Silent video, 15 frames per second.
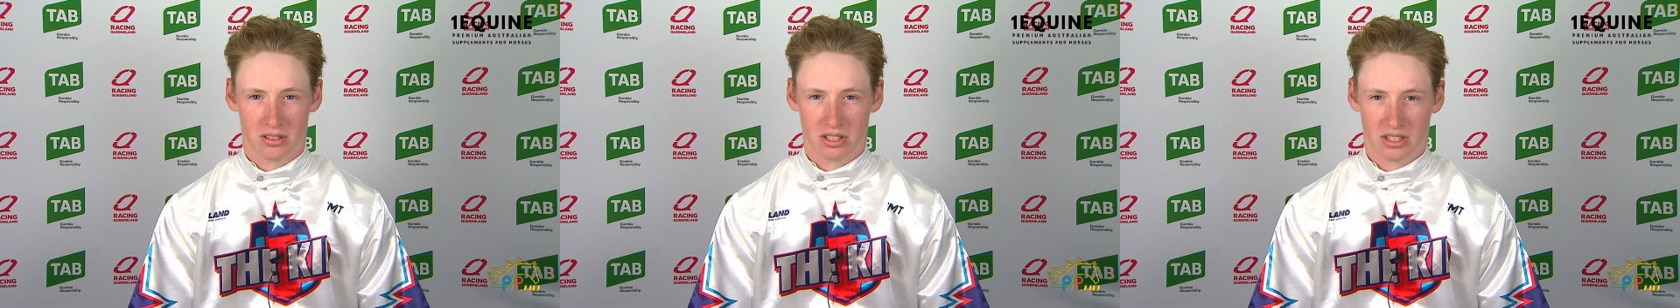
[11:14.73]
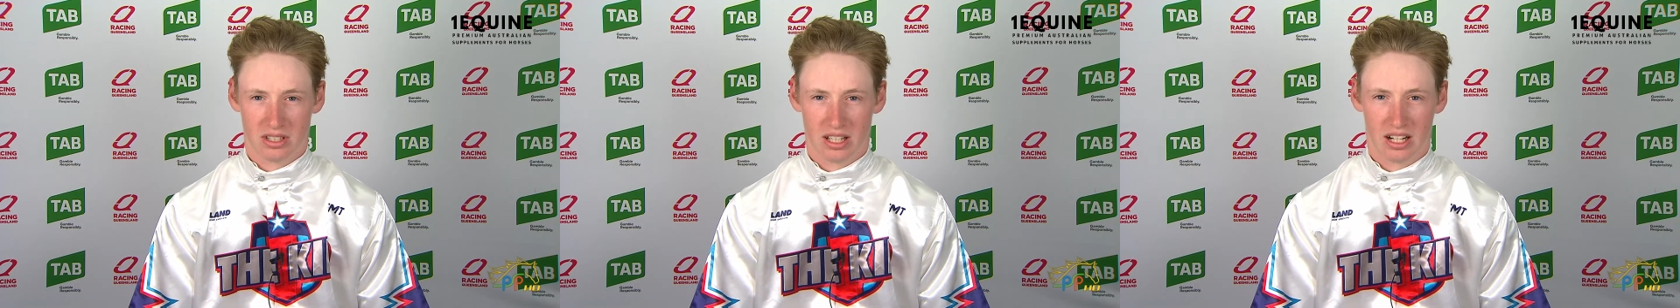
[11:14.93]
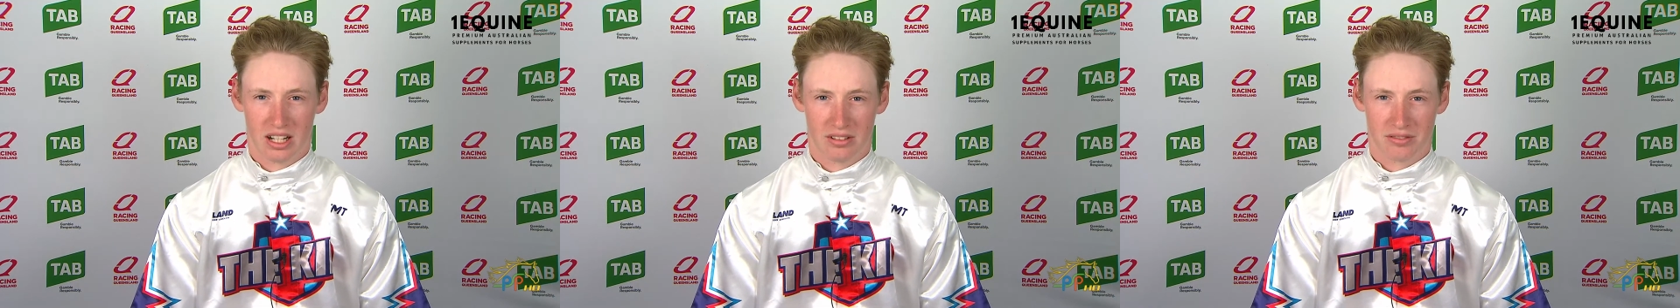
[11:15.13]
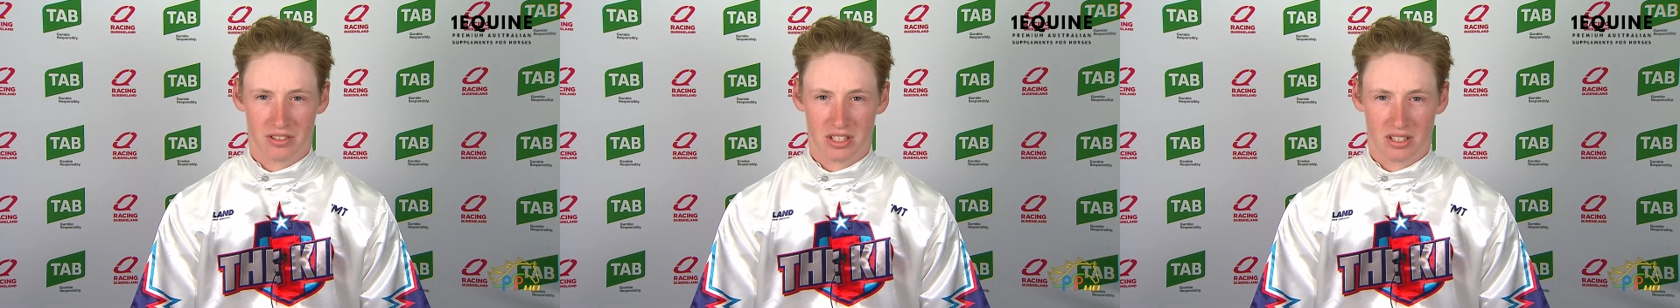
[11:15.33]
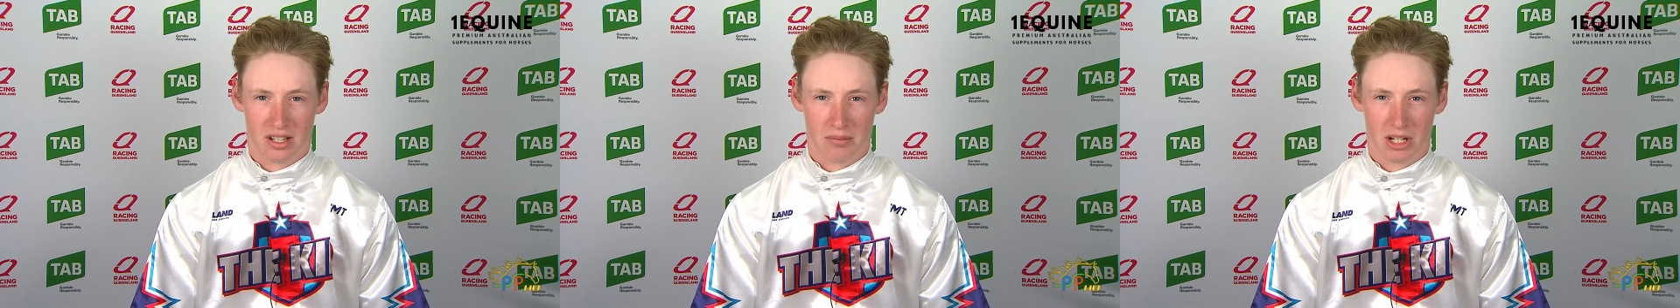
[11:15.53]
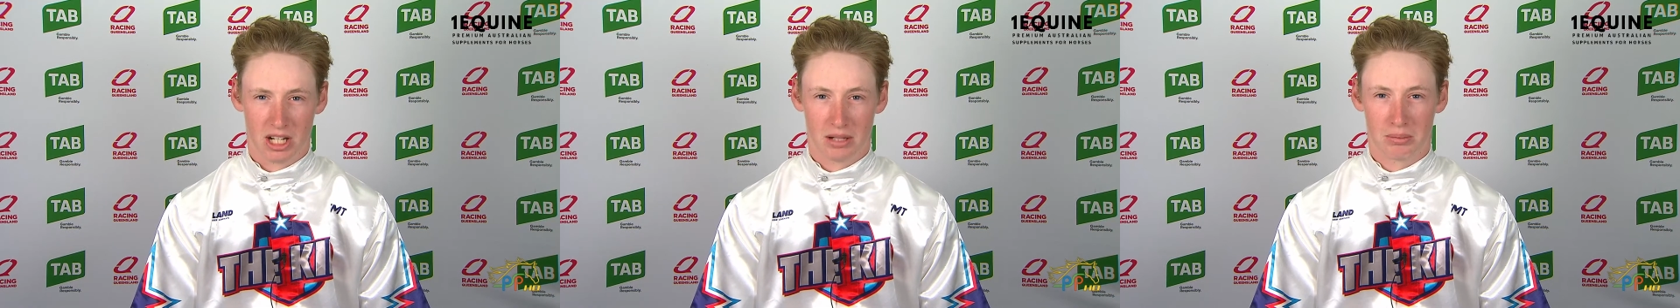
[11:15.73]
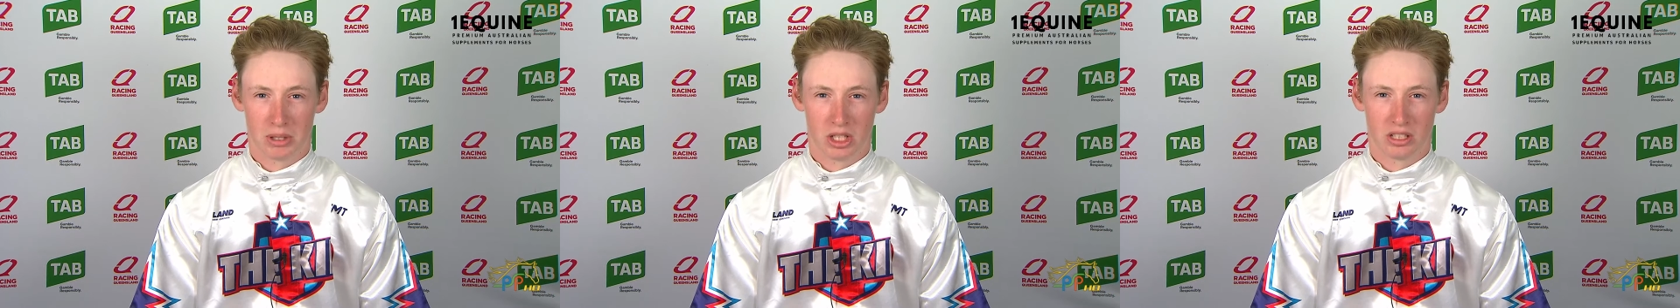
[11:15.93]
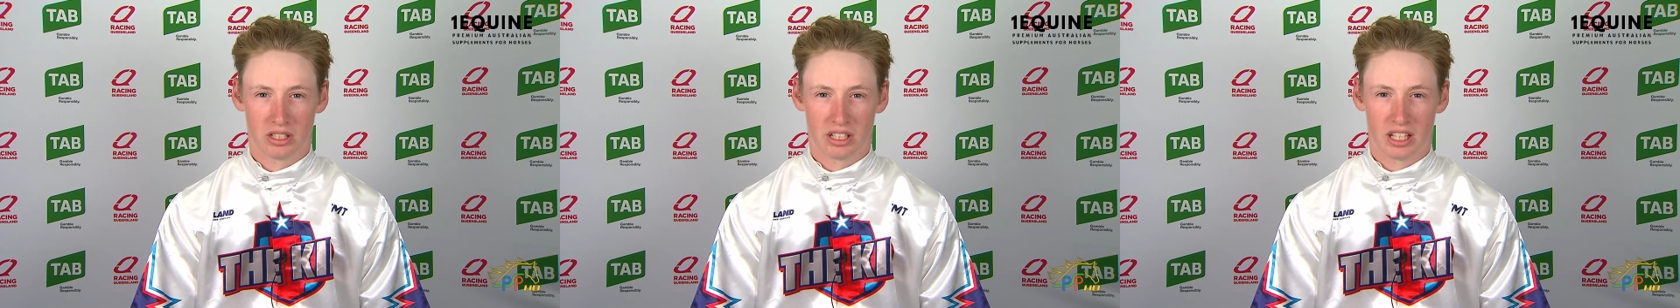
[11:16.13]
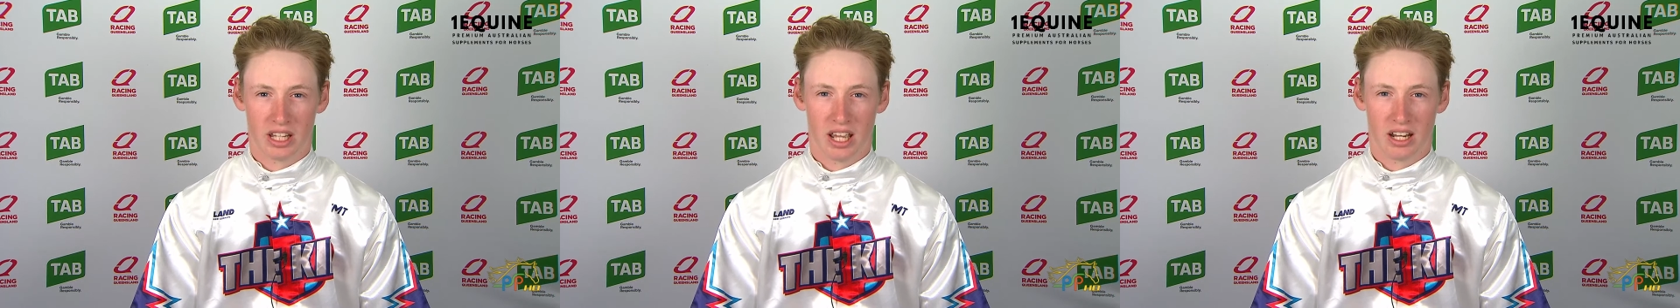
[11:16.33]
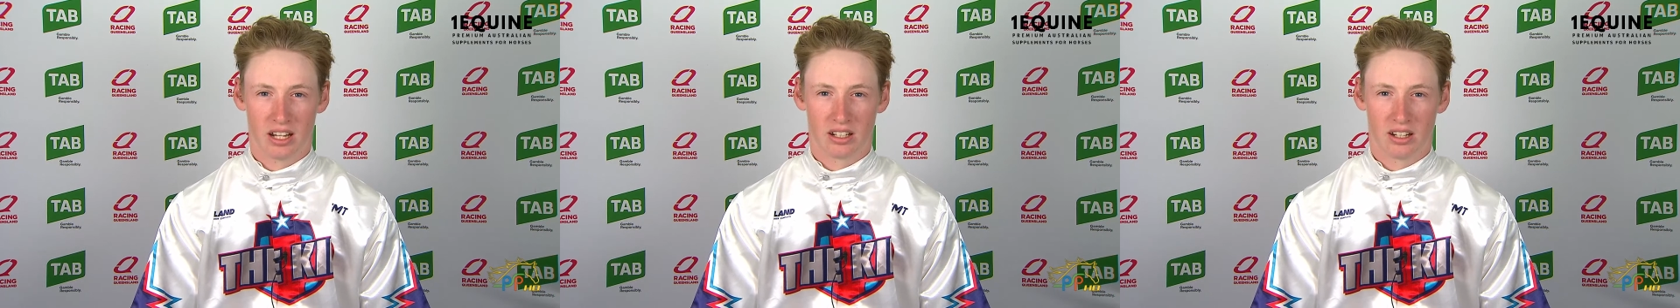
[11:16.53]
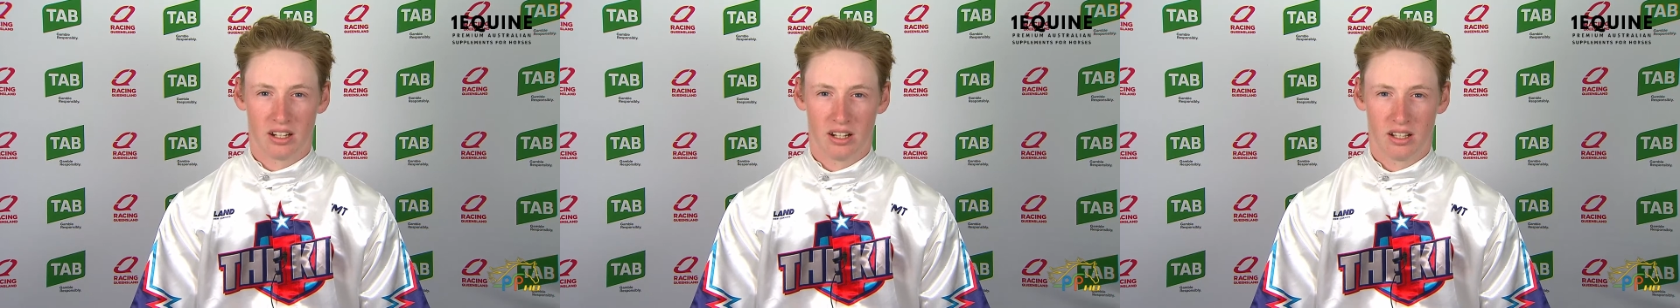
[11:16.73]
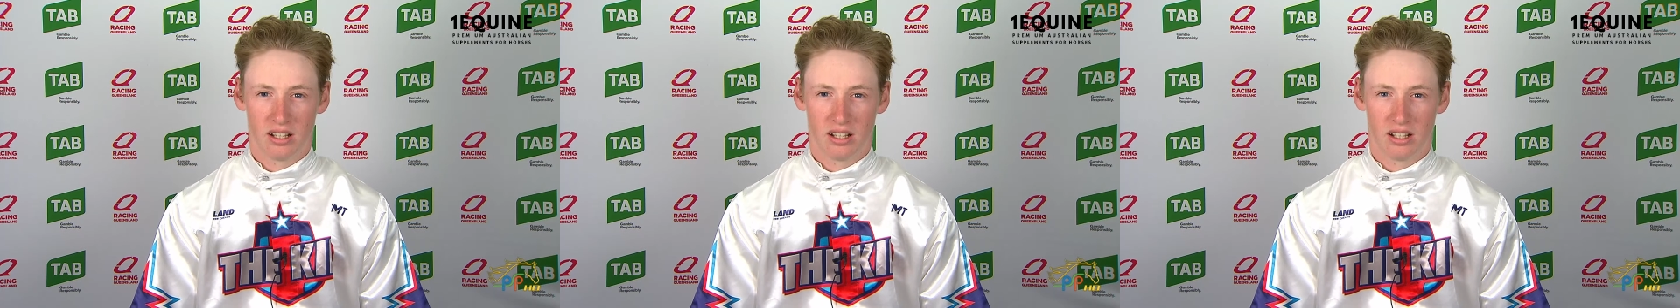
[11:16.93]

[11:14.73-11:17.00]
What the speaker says: just going to have to sum it up early again and